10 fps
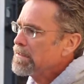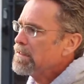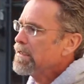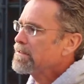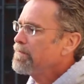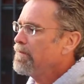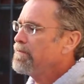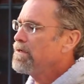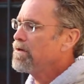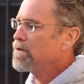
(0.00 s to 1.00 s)
in the next
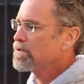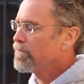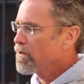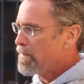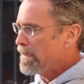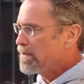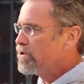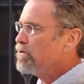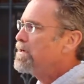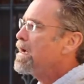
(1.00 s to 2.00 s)
50 years for
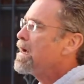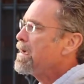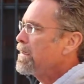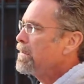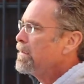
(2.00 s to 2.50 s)
magnitude 9.